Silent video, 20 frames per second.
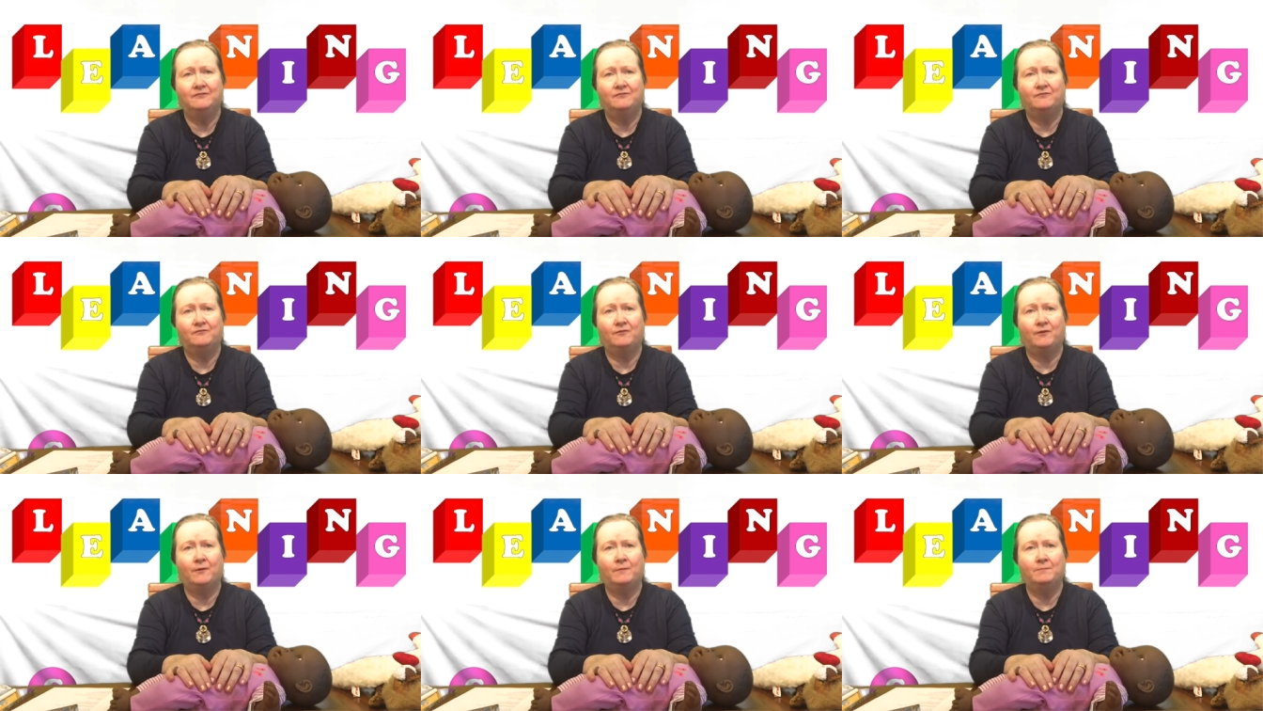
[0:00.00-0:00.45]

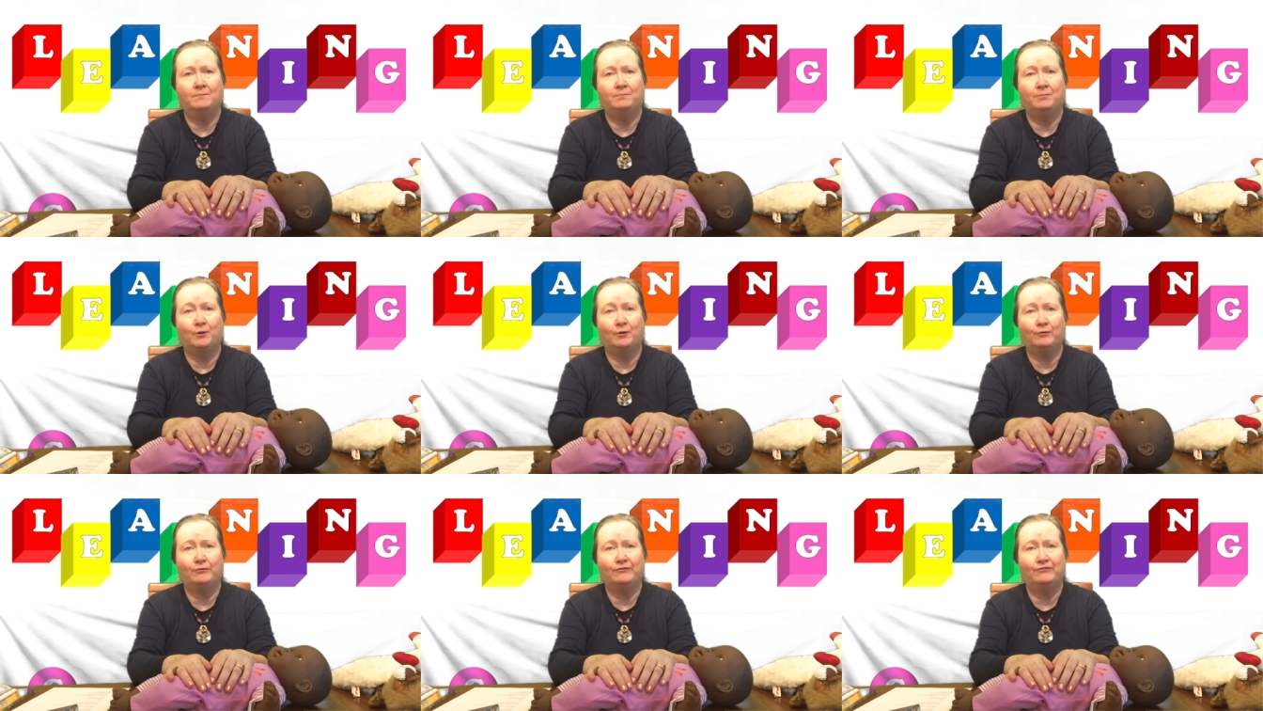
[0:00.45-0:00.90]
from
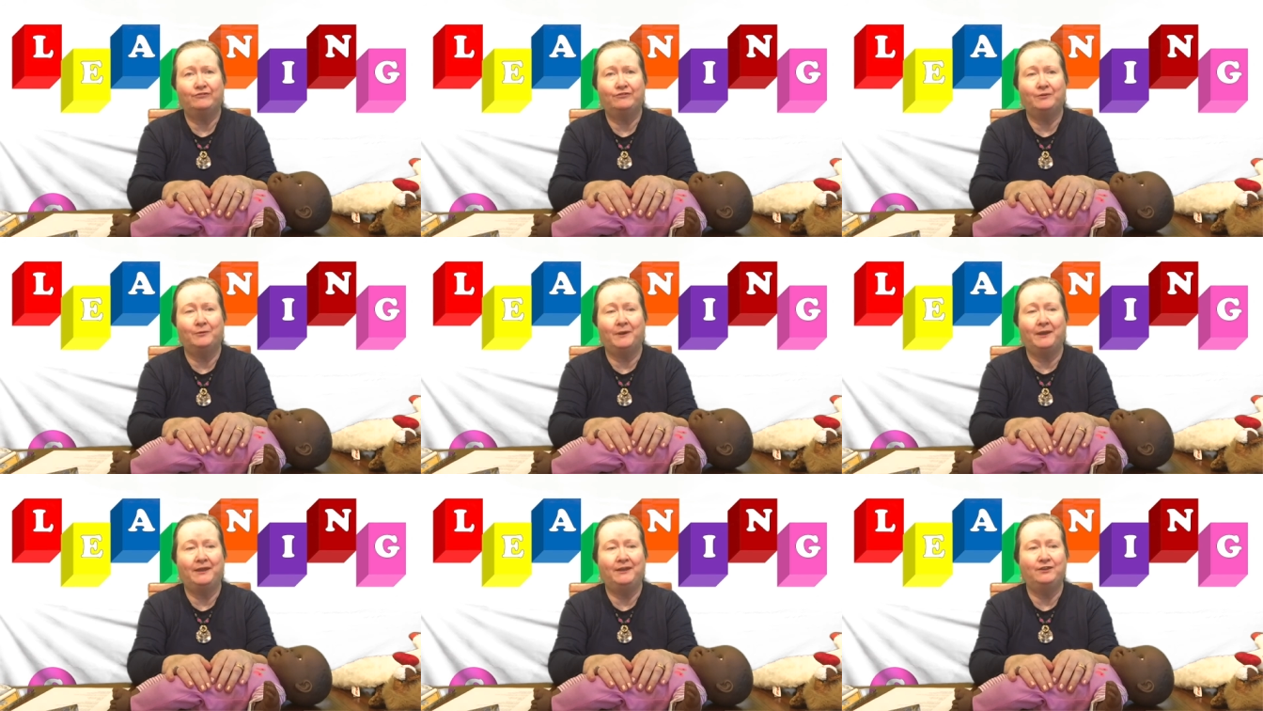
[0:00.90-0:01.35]
birth to
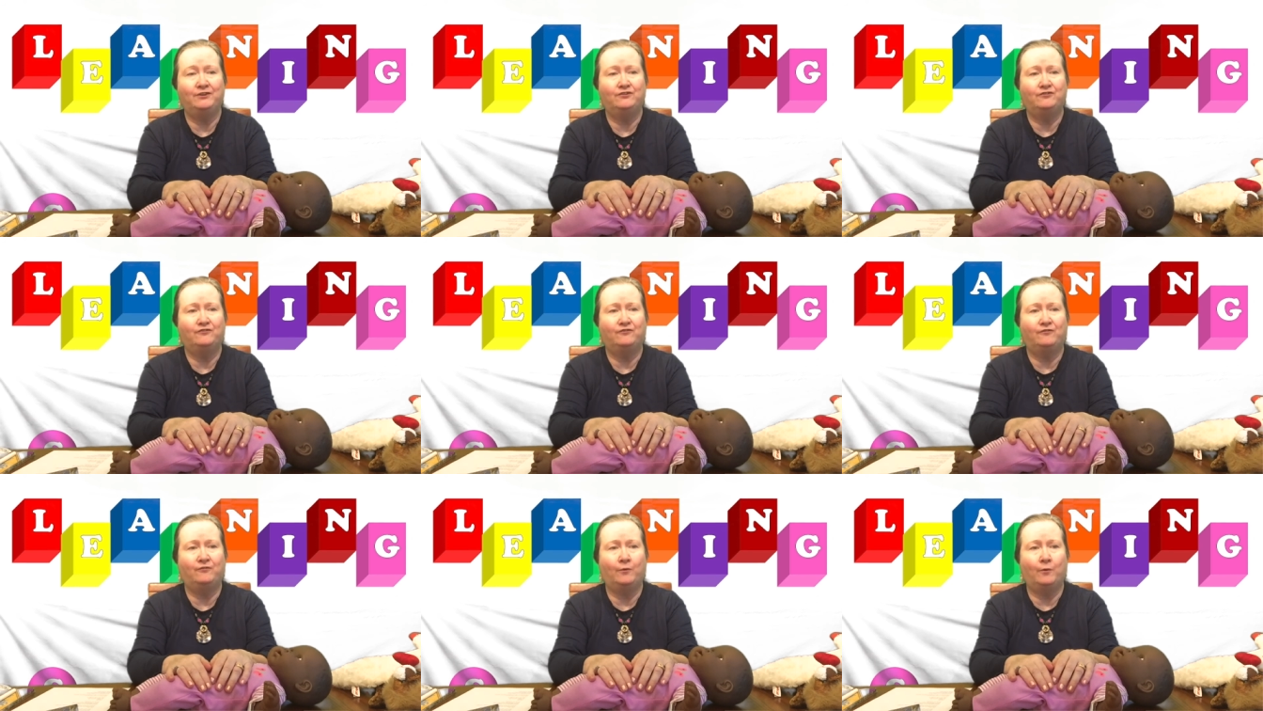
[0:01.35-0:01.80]
age
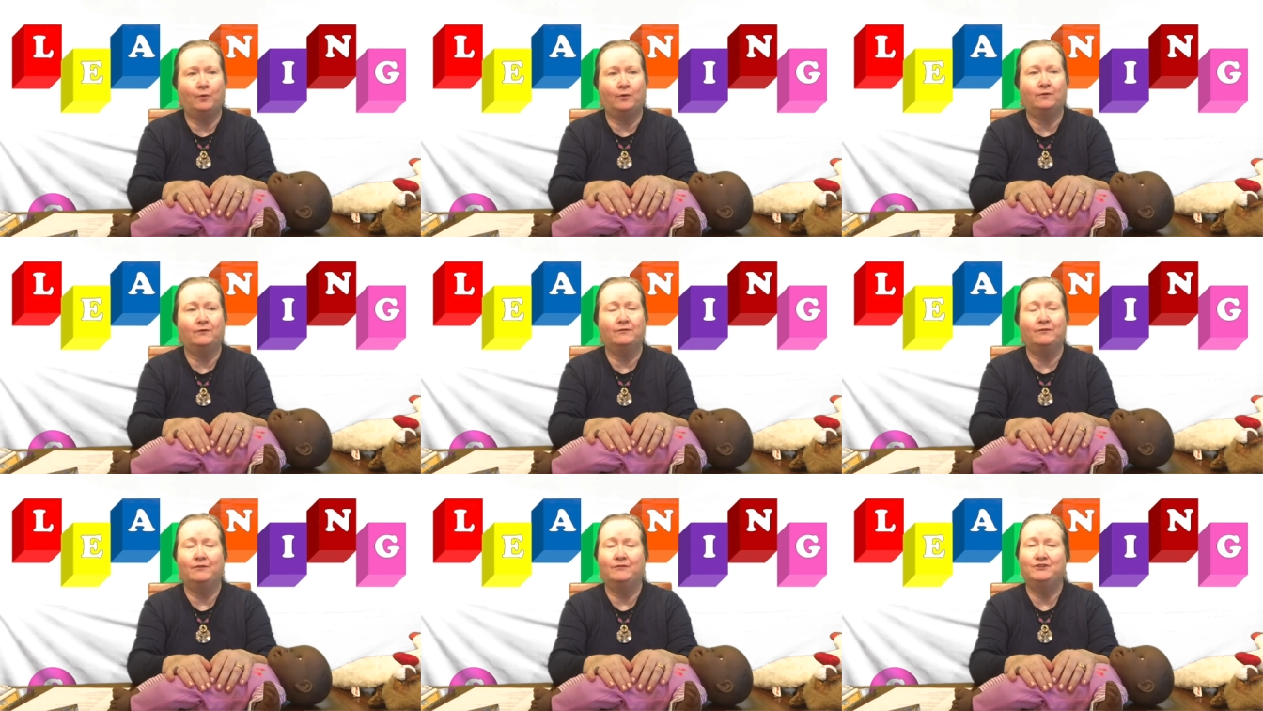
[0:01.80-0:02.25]
4,
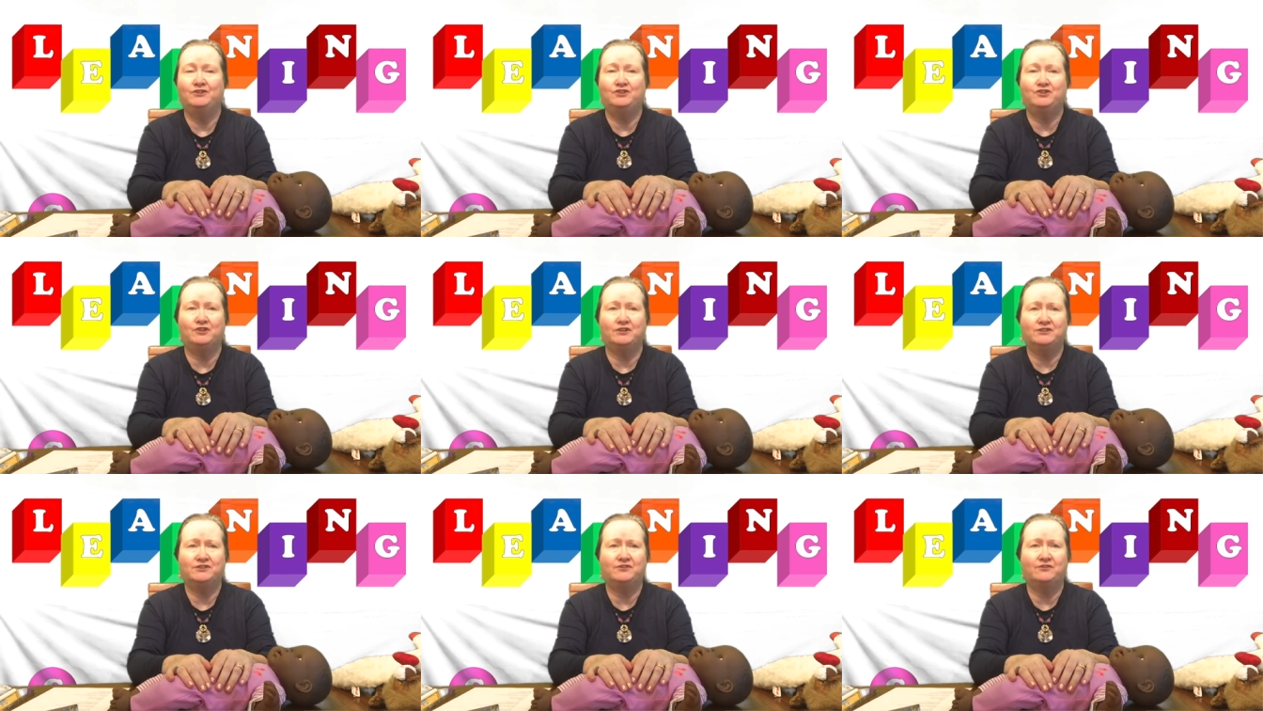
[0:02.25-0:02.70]

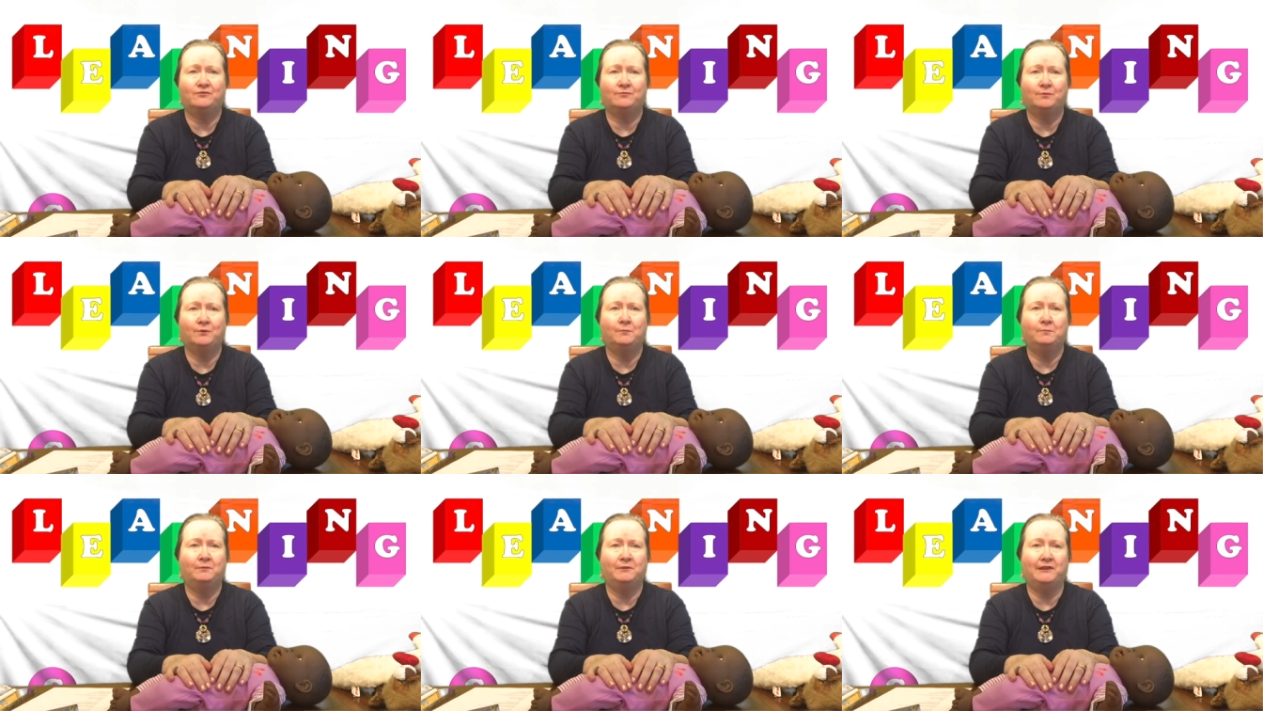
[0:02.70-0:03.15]
just through
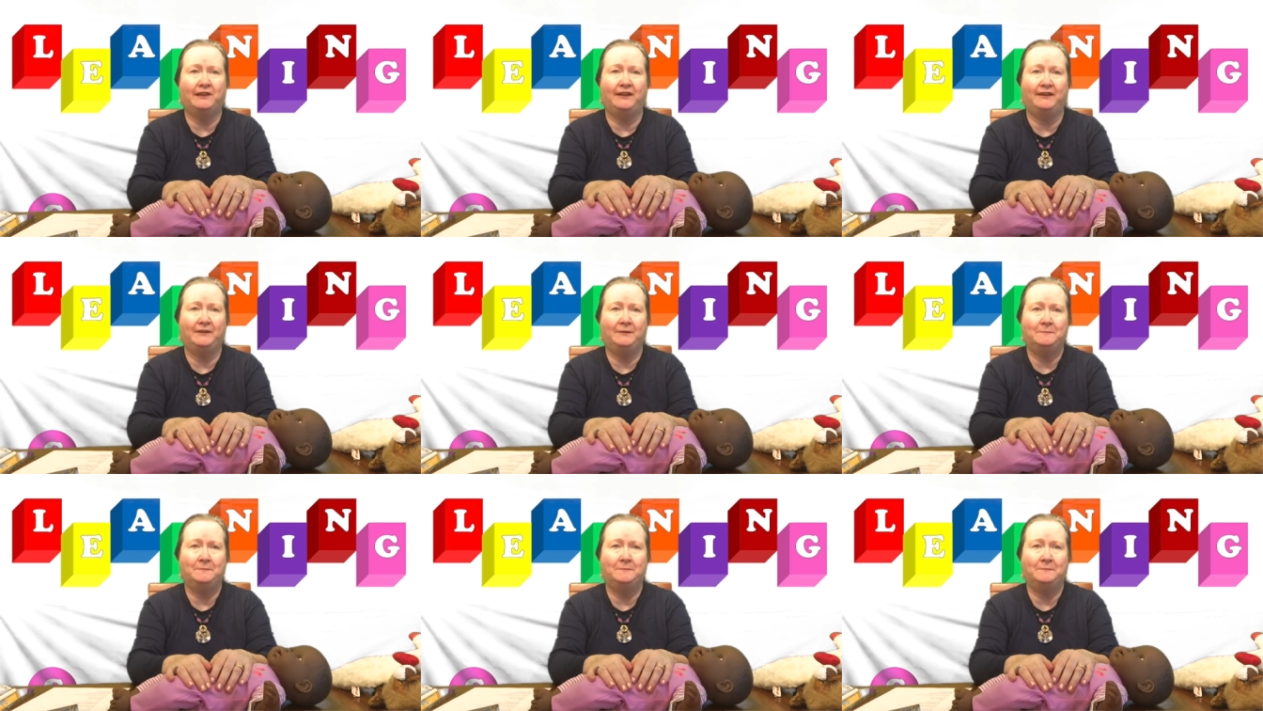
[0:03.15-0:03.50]
play.